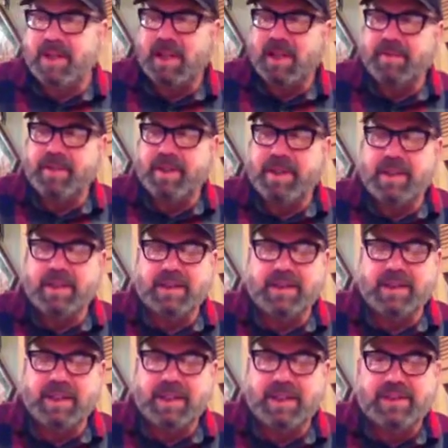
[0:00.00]
I mean,
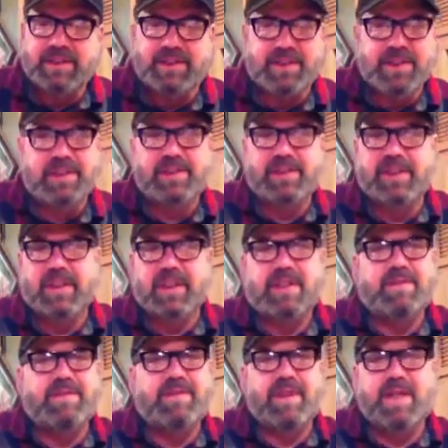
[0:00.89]
it's just a
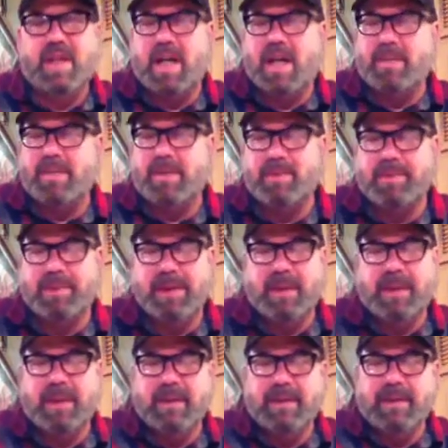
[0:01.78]
phenomenal
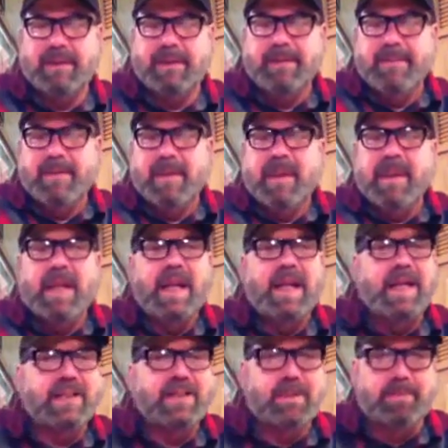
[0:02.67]
beer.
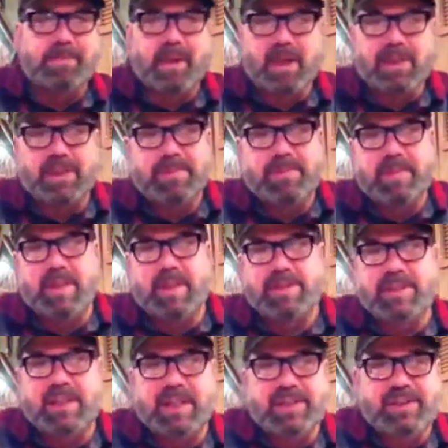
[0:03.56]
And it's a budget beer.
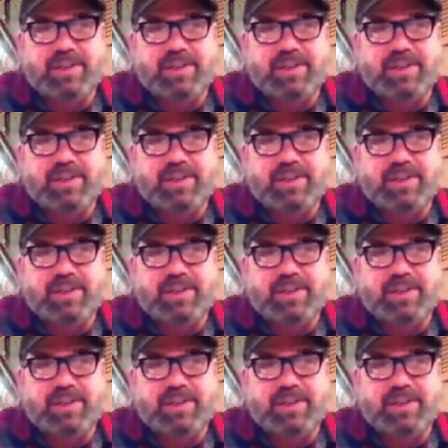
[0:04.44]
It's like